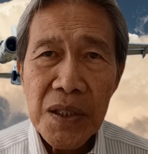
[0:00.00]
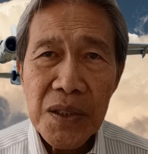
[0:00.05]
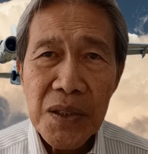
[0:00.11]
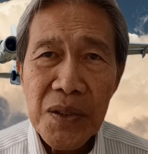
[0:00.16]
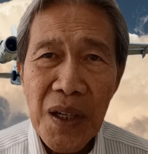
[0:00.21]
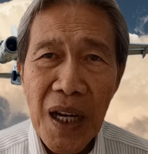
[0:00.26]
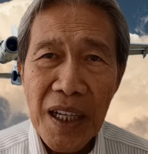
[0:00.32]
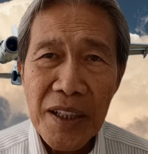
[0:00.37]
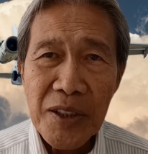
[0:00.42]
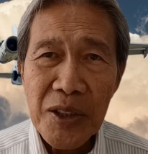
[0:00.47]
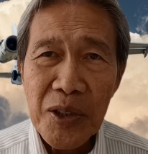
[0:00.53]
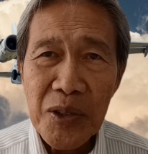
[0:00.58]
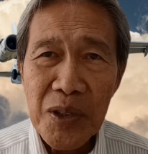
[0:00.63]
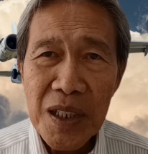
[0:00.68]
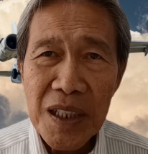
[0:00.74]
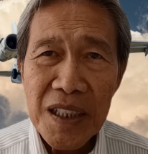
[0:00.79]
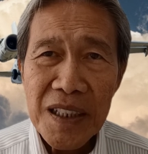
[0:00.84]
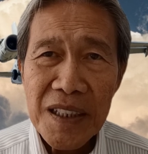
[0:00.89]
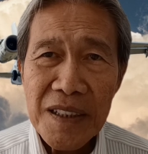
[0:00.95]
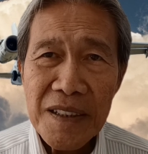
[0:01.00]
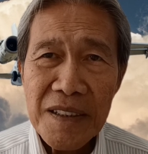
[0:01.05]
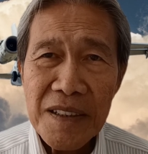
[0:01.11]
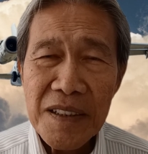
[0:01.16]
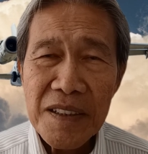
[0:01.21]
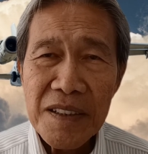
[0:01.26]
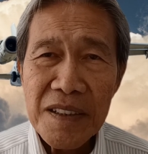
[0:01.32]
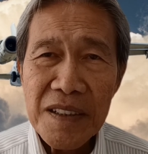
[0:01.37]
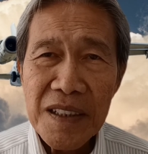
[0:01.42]
So I told her,
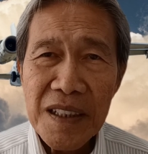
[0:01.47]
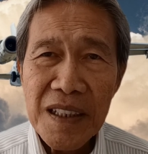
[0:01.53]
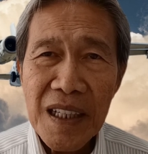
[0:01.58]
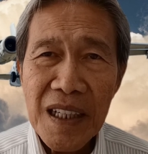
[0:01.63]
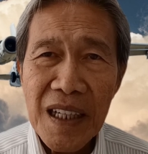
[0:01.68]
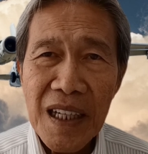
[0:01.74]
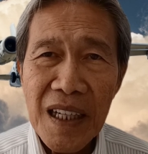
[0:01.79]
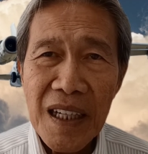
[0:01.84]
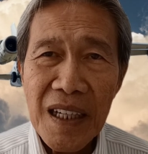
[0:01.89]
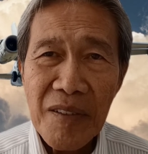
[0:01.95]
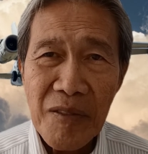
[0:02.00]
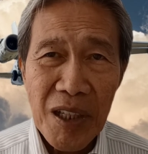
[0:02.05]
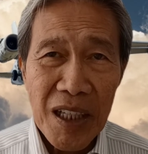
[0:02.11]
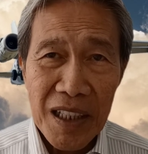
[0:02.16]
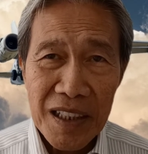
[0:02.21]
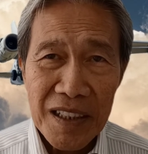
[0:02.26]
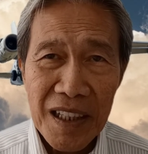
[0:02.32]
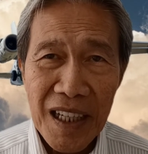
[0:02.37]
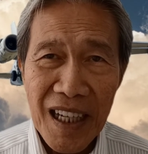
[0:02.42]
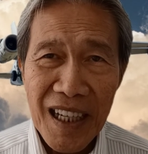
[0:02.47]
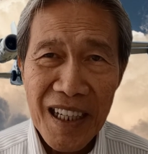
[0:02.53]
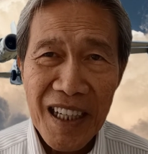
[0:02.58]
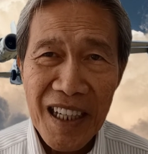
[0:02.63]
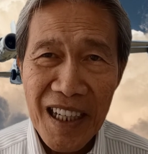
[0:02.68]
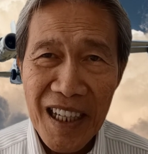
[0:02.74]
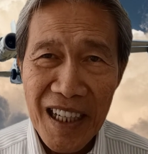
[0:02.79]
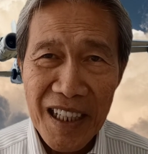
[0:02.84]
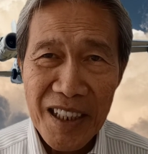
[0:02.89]
well, I
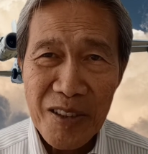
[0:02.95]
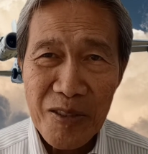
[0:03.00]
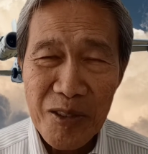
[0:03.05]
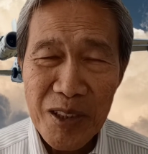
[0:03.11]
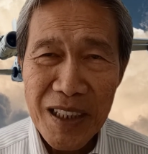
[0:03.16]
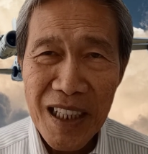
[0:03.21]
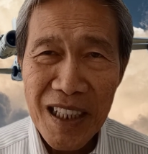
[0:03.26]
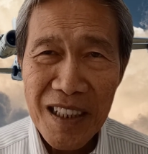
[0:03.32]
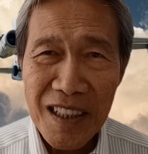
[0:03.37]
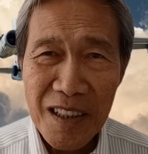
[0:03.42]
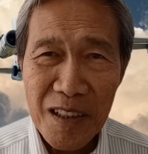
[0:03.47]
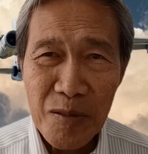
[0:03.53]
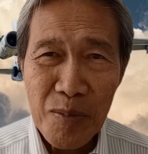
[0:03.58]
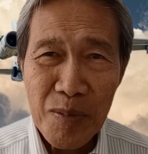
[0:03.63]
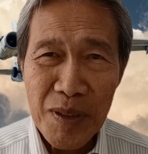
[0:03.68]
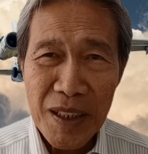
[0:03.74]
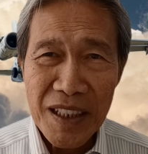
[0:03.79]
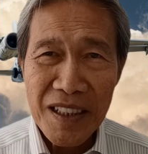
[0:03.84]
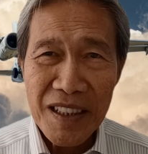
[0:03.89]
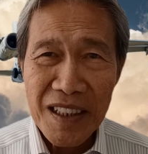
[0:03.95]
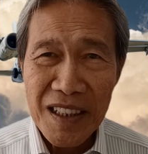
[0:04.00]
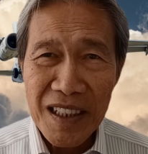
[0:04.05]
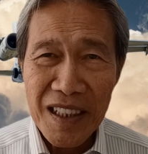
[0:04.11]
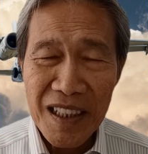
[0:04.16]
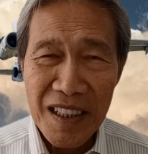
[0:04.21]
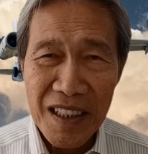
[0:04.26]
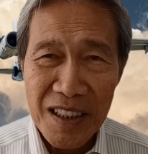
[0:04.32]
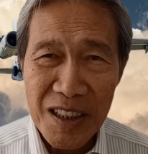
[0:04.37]
had to tell a
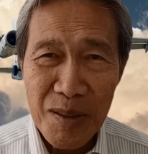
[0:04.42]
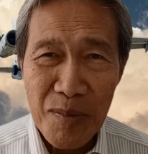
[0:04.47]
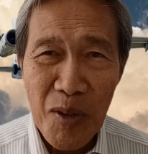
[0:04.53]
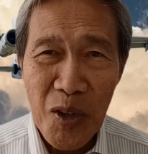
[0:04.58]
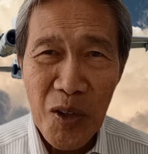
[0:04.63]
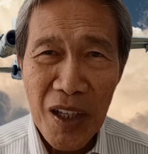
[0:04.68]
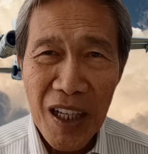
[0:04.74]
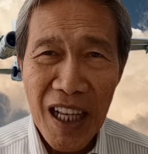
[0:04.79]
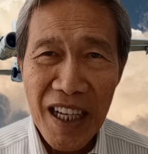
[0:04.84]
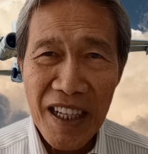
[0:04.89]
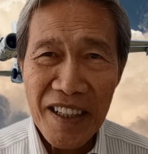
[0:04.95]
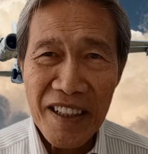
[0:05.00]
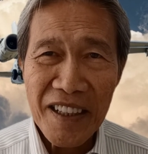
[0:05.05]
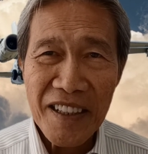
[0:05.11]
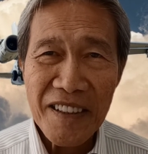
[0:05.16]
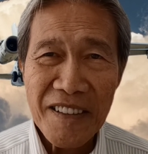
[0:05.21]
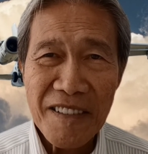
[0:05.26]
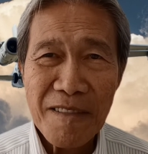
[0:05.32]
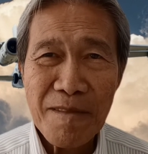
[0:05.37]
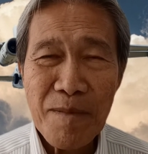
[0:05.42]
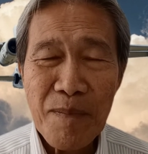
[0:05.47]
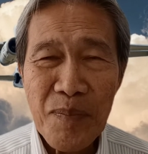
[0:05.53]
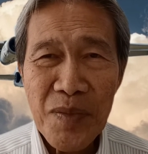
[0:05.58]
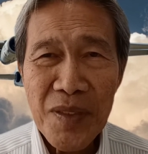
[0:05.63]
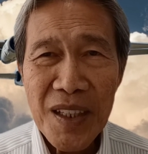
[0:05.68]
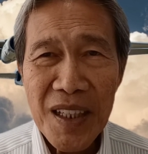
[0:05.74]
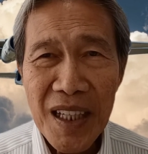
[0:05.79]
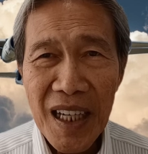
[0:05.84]
small lie here.
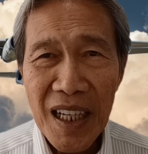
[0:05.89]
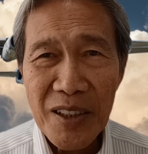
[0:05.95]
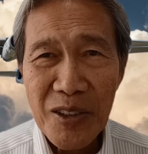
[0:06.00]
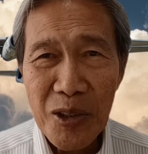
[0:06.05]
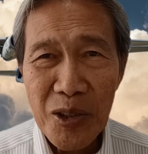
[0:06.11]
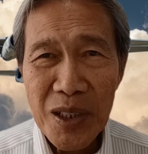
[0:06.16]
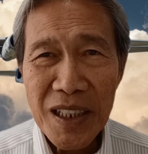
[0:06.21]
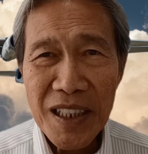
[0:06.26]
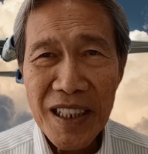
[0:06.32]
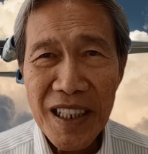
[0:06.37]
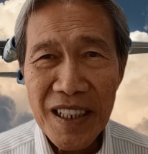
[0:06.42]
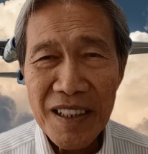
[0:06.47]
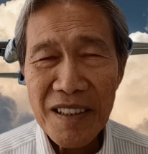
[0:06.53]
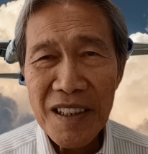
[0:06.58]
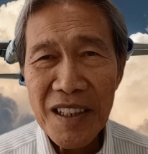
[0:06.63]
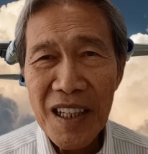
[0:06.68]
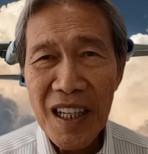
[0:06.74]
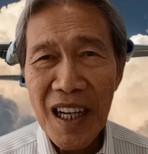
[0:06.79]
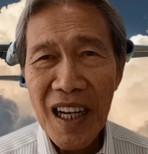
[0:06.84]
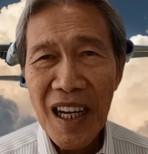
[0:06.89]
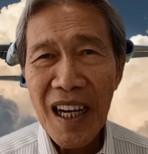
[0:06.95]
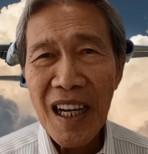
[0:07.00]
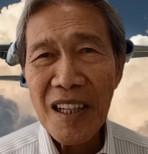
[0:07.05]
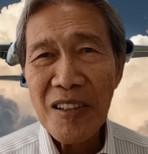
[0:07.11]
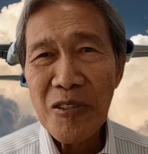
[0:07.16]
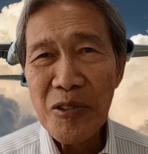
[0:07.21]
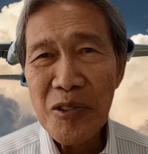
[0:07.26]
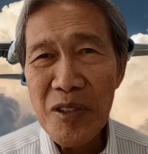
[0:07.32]
I told her that
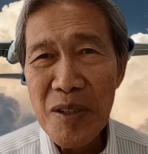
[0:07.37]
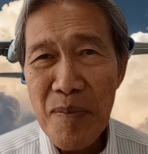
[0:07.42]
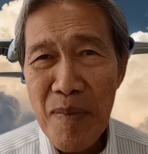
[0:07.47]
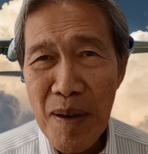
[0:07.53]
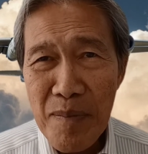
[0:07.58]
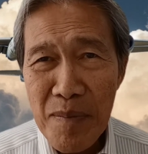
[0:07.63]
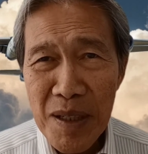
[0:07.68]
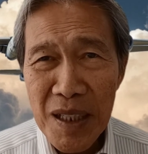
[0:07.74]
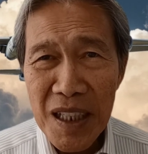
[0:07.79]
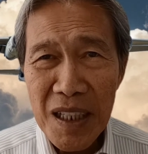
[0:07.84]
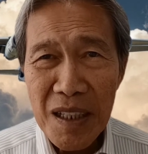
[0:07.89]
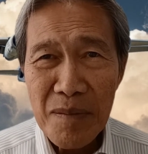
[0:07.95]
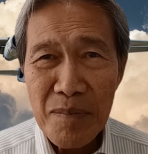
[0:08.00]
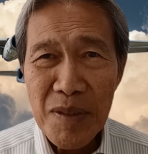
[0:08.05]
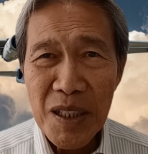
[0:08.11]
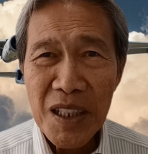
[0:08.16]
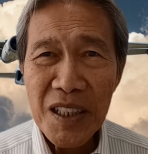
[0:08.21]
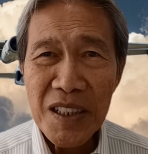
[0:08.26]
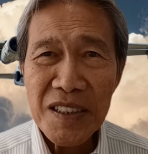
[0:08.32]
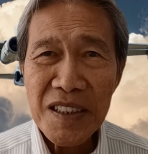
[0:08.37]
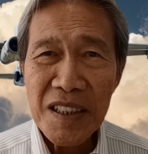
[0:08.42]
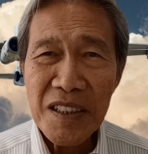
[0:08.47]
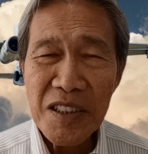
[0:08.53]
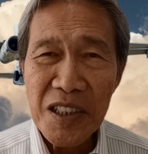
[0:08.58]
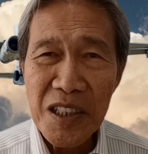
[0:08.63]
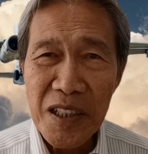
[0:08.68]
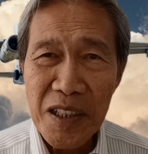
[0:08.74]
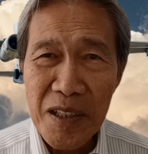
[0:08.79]
I could remember her because
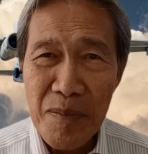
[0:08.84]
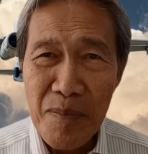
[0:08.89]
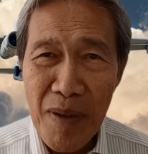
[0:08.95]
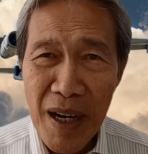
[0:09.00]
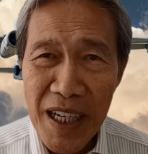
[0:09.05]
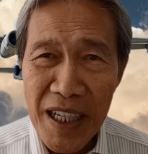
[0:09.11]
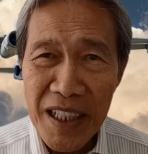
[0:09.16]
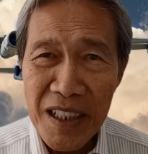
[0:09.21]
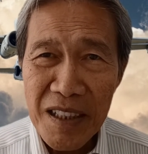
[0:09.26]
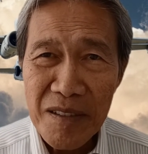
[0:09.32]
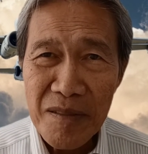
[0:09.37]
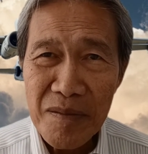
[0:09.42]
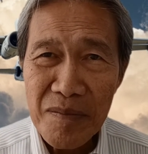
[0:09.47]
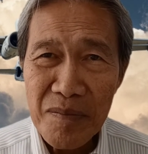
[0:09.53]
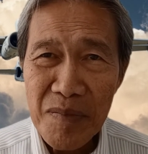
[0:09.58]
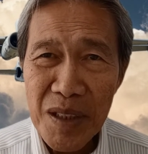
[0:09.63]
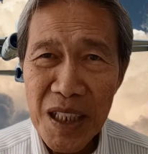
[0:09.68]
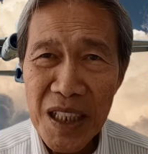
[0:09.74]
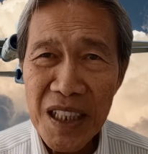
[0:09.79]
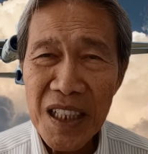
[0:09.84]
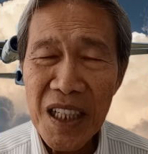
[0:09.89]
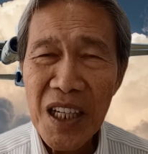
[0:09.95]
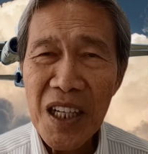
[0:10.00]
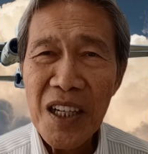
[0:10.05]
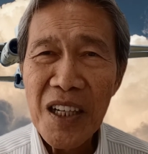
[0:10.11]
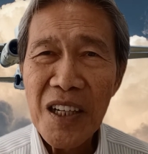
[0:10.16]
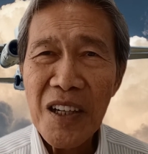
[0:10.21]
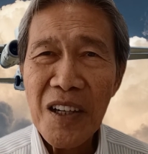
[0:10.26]
she reminded me
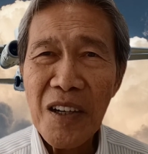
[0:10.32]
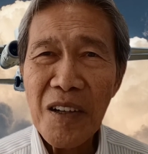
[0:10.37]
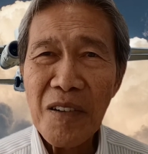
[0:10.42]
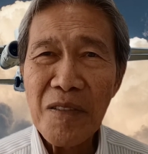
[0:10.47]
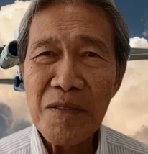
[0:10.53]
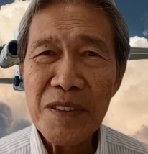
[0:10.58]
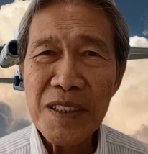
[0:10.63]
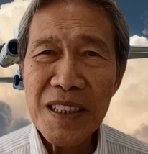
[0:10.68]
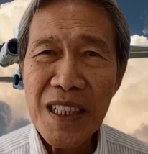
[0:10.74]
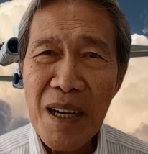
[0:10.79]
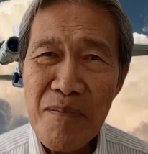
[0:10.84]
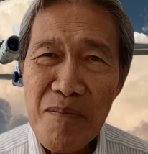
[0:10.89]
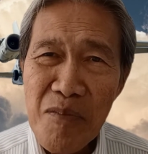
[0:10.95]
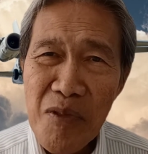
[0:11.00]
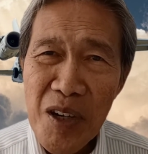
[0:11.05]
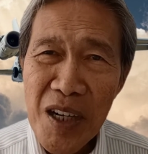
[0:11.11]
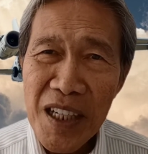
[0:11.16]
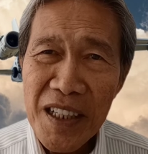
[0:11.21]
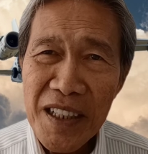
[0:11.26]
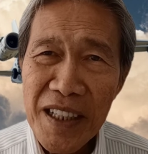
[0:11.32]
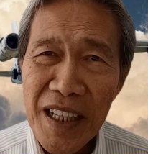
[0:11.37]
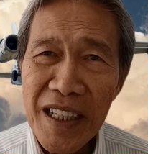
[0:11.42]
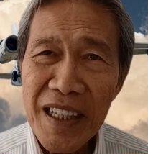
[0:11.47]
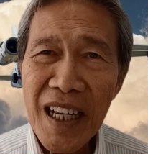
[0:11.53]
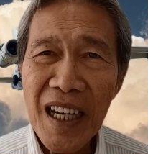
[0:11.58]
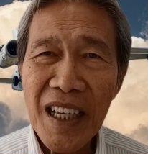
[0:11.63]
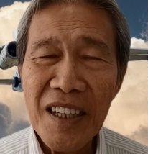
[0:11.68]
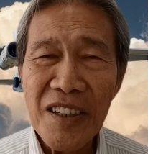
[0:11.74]
of someone
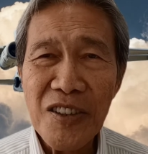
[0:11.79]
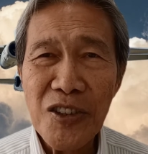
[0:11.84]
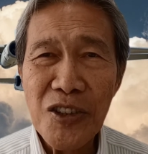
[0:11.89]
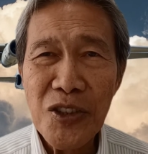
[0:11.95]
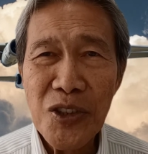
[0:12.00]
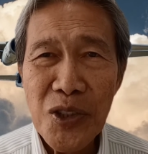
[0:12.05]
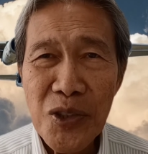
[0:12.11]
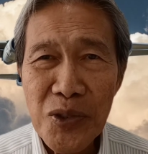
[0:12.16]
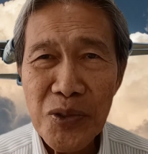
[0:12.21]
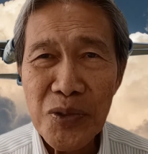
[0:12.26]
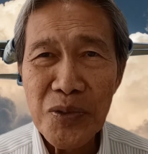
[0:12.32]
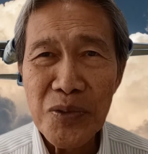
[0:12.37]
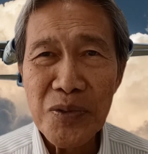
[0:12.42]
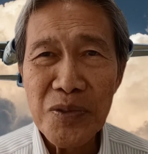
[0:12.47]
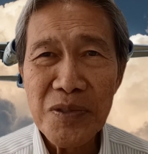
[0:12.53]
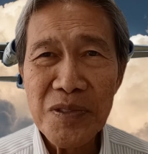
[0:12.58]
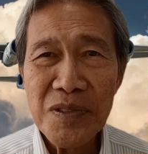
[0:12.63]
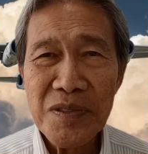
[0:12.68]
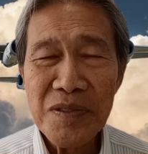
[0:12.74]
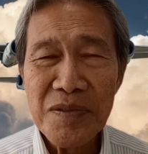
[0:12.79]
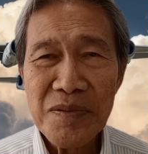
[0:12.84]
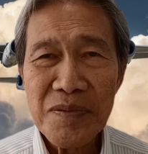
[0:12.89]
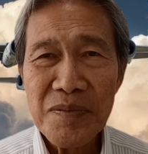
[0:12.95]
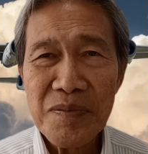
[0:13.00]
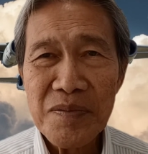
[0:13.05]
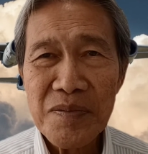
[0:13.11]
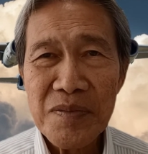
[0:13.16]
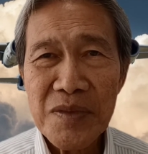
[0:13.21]
that I knew.
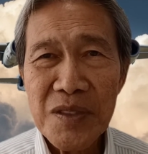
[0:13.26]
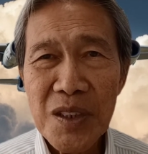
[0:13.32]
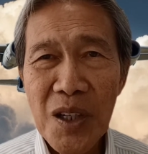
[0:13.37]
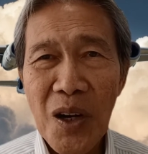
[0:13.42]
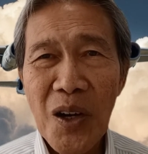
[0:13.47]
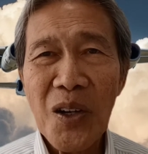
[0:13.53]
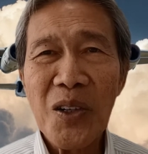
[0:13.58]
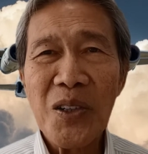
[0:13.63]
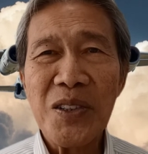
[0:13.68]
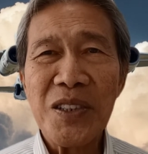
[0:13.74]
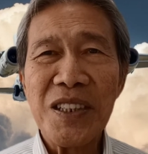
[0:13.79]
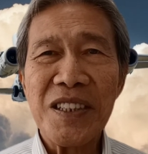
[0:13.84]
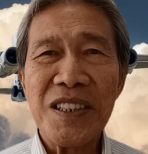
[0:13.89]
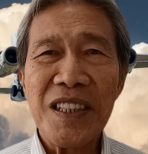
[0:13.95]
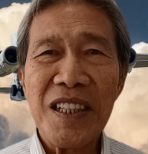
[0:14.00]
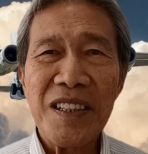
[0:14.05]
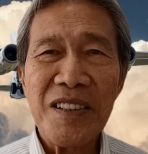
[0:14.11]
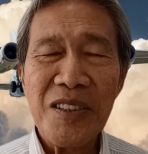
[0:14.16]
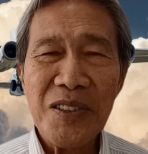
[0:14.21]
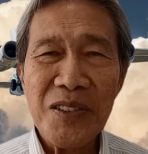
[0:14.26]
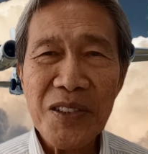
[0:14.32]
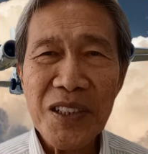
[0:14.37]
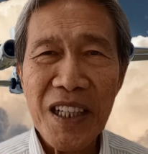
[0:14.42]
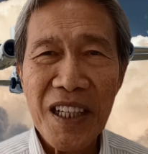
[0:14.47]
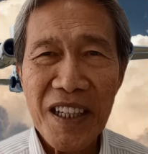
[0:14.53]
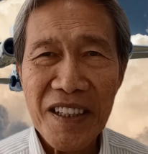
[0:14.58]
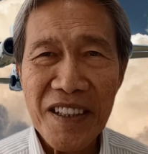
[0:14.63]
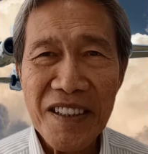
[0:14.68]
Oh, she said,
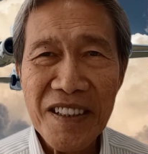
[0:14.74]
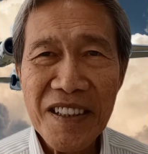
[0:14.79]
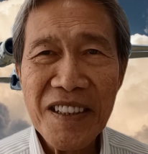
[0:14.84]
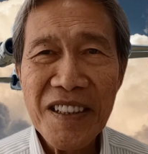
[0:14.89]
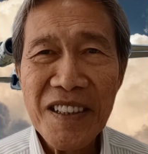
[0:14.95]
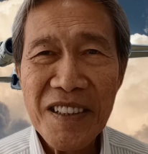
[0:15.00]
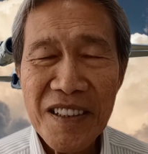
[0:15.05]
okay,